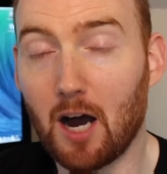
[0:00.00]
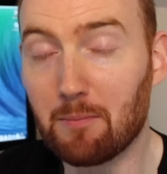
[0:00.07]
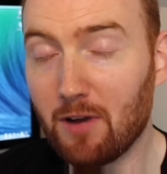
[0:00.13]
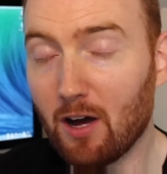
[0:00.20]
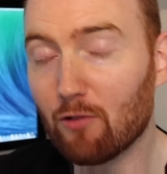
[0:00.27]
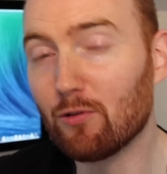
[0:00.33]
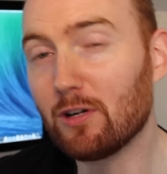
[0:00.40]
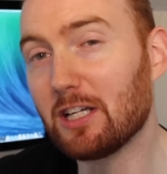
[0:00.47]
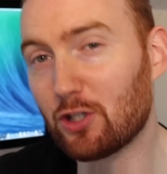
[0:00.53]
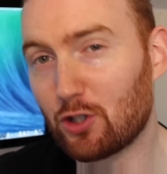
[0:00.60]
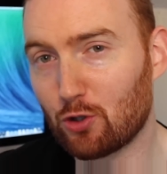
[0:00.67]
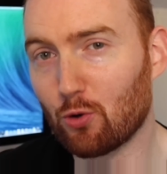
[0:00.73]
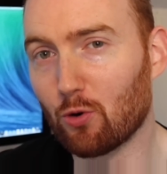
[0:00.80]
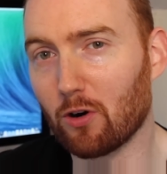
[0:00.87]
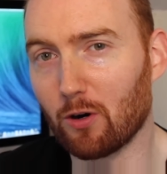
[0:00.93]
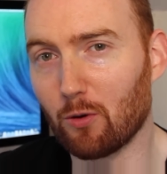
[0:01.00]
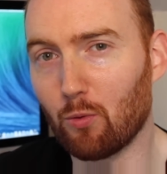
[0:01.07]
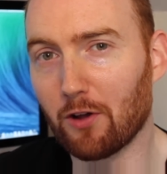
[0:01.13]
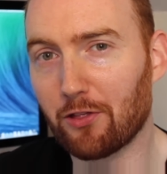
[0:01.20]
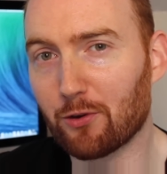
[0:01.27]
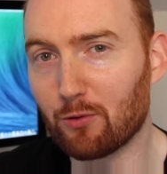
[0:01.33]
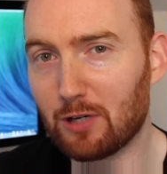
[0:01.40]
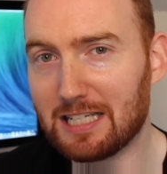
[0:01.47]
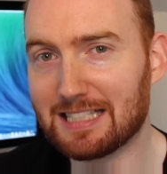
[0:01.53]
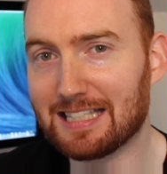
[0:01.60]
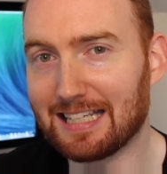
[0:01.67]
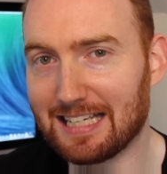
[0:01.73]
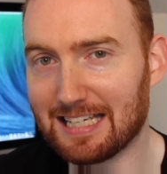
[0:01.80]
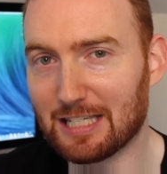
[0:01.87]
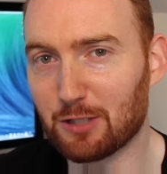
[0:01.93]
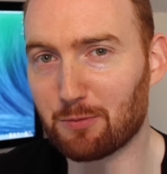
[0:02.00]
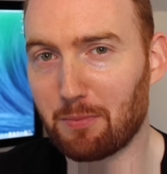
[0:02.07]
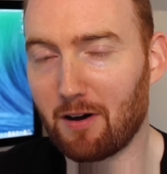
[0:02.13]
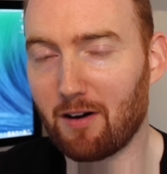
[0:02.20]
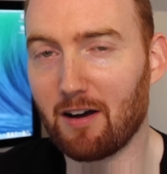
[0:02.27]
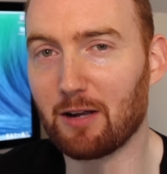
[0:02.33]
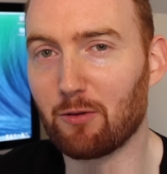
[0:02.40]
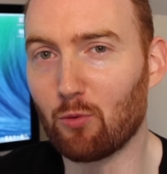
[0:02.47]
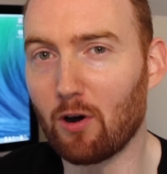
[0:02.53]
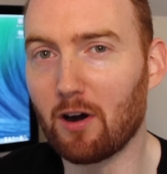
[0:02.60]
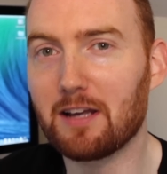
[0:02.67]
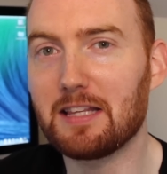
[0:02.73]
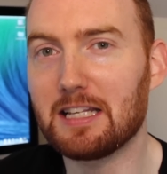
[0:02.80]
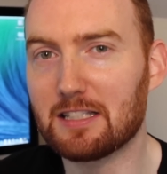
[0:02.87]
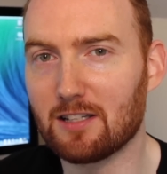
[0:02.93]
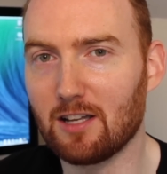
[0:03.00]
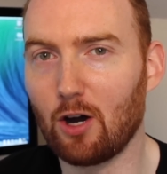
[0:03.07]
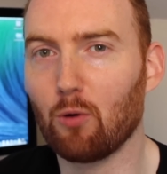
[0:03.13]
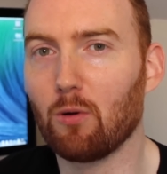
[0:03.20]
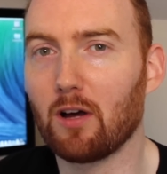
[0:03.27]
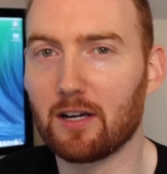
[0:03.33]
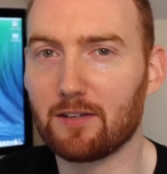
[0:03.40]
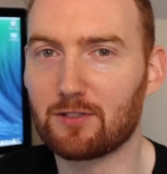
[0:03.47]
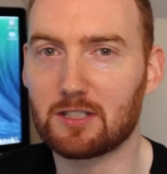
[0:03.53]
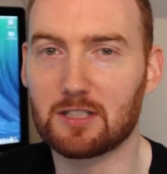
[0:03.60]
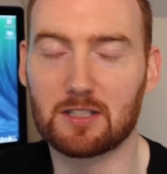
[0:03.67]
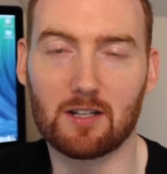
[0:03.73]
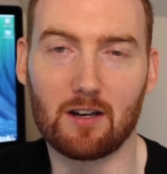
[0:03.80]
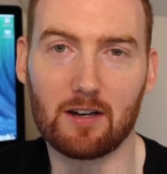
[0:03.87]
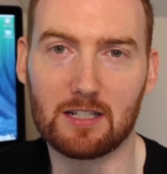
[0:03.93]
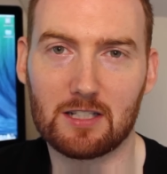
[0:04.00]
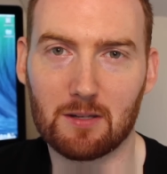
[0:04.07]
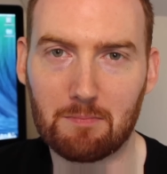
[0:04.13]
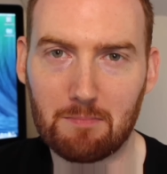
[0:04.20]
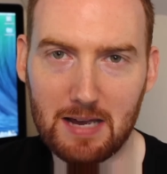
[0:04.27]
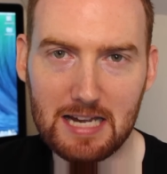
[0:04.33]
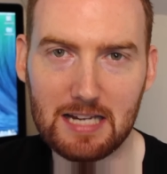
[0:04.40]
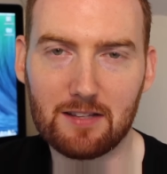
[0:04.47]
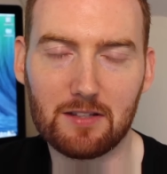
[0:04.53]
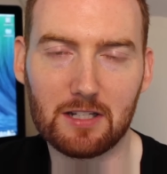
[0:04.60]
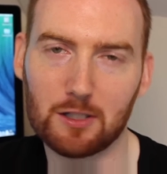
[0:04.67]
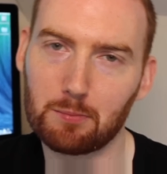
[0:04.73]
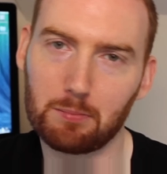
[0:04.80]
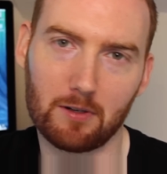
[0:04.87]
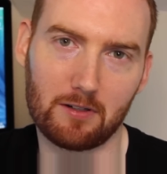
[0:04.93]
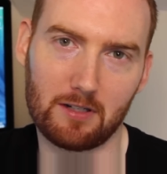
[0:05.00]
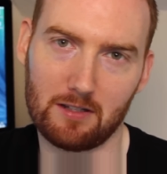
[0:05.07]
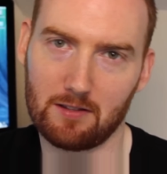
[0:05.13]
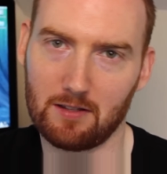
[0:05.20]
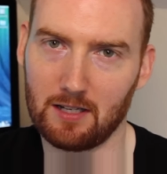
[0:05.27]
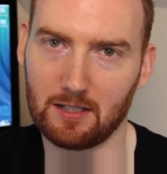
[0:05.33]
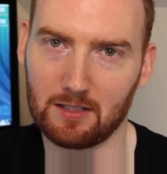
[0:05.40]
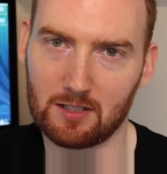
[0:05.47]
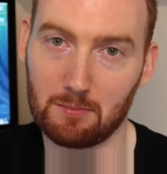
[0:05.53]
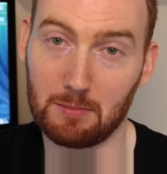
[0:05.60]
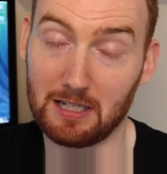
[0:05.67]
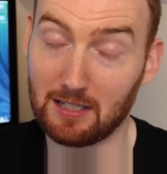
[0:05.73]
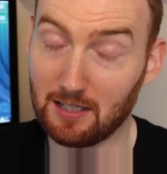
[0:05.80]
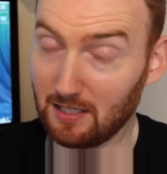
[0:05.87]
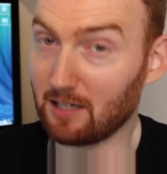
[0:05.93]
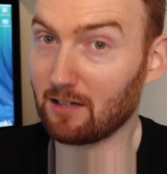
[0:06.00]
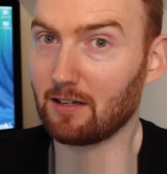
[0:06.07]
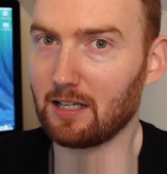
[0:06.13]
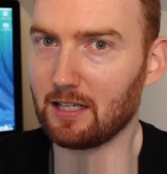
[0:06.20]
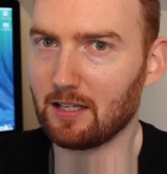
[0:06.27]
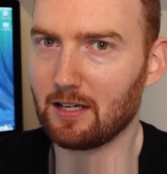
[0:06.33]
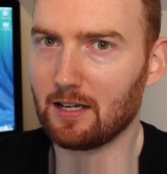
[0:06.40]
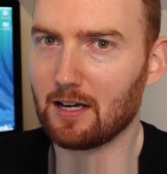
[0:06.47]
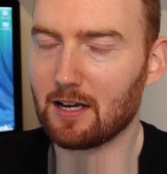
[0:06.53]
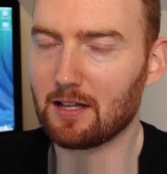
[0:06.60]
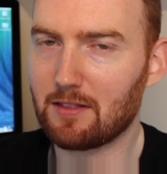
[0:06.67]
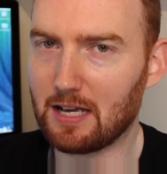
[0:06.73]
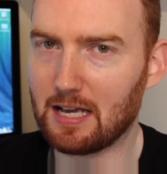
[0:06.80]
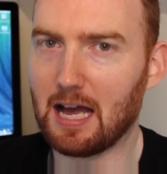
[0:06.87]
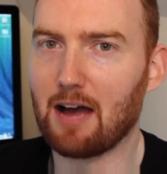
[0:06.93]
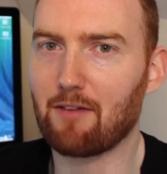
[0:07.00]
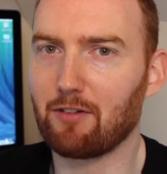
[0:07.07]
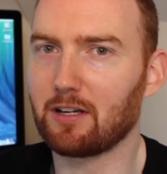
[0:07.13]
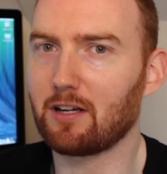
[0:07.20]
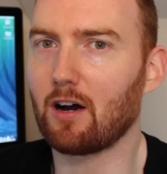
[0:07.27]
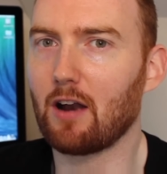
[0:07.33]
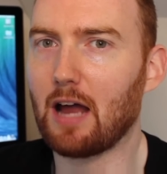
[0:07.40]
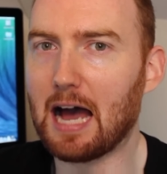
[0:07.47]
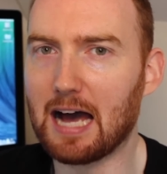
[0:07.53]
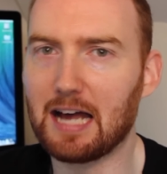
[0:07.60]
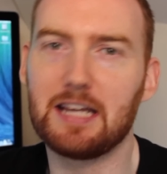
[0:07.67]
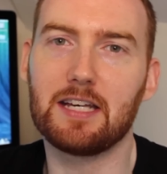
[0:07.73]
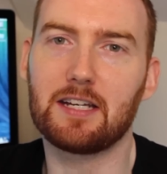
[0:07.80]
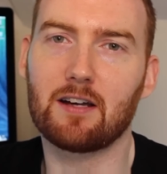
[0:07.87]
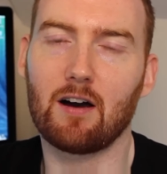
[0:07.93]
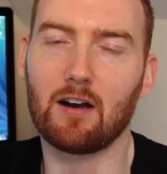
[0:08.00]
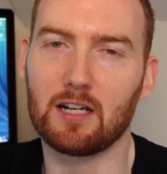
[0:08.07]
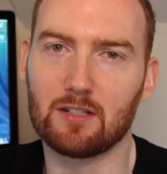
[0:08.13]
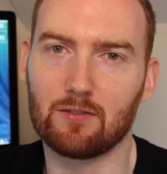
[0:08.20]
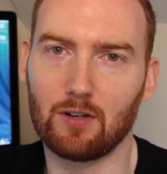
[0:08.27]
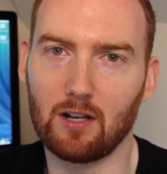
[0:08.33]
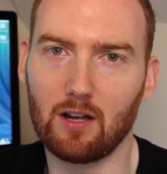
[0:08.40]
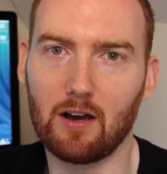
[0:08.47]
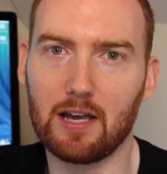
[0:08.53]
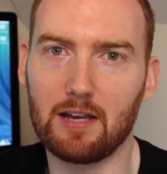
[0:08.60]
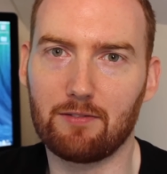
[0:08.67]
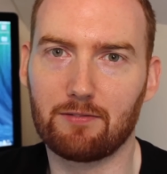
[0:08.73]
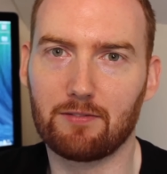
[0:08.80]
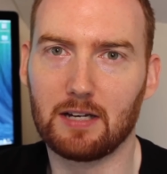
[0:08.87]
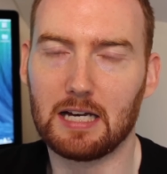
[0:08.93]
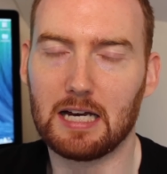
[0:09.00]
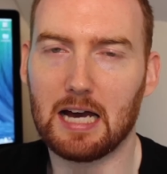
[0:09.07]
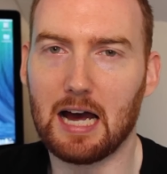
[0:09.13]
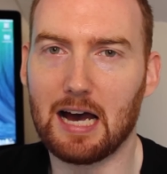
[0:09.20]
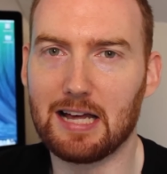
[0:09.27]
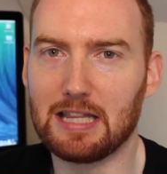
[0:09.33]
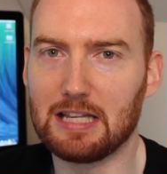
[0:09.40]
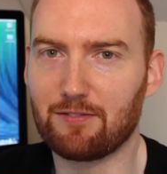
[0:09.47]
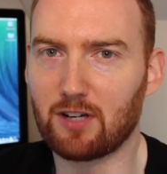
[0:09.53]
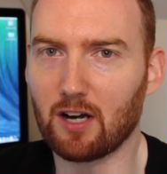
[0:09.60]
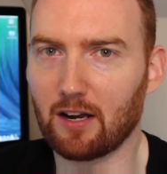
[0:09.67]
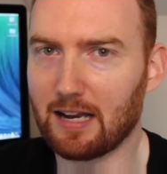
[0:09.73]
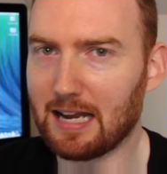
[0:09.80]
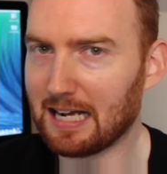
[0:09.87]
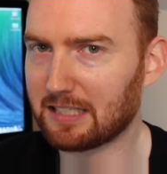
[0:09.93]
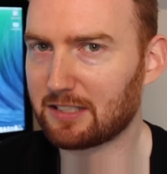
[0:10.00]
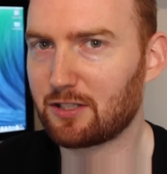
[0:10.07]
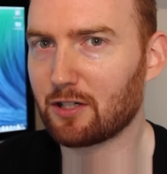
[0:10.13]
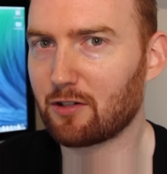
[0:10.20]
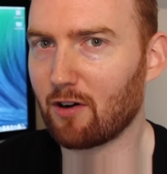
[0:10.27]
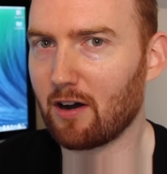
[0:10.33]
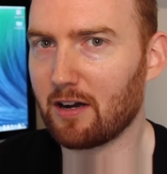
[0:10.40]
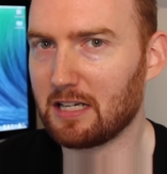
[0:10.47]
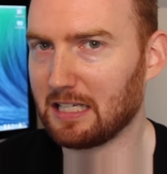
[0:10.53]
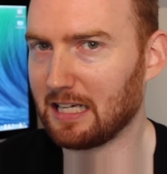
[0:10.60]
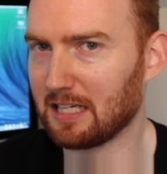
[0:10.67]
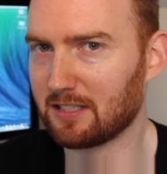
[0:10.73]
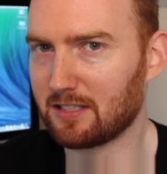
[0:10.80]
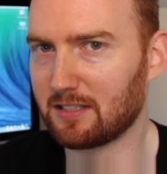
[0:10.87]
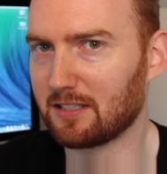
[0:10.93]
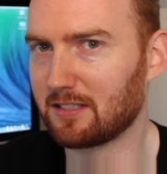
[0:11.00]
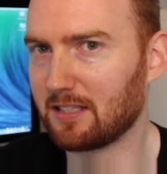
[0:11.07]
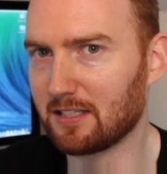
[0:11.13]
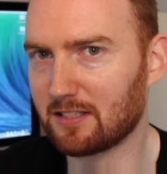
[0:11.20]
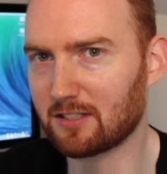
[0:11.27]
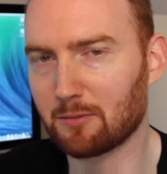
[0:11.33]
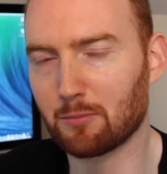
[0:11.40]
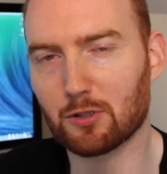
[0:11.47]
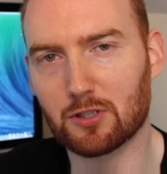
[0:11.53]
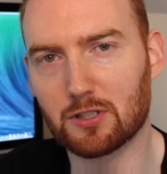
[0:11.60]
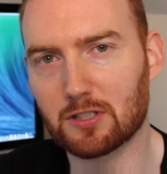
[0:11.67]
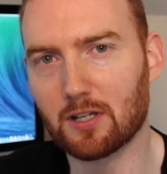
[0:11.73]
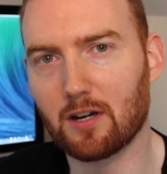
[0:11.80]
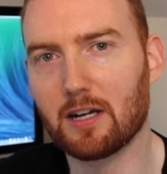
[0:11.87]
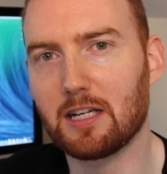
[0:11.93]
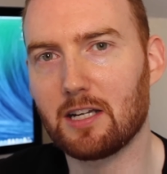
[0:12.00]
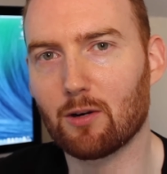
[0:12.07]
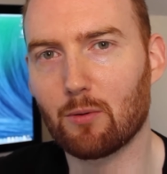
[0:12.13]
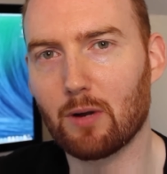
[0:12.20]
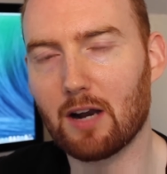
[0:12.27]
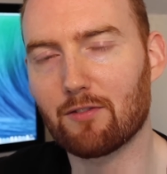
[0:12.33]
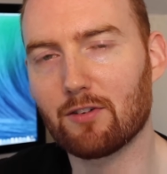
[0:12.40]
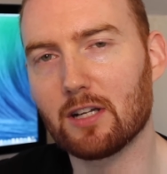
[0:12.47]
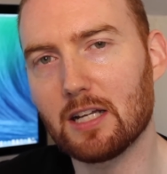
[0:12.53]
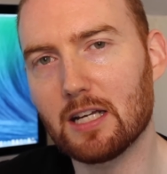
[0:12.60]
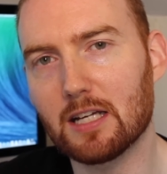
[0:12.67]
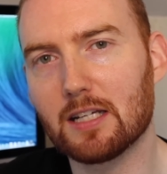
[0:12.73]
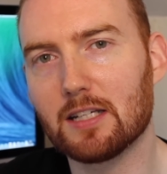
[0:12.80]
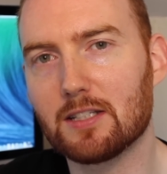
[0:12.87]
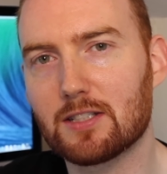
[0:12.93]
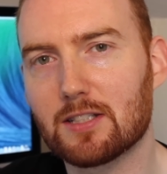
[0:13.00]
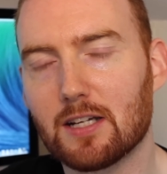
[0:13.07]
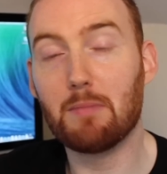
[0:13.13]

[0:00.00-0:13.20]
I'm not really sure what the reasoning is behind why these lowlifes decide to make these bloody things. I mean, clearly they haven't got any kind of a life, and they've got an axe to grind against the system or society or whatever it is.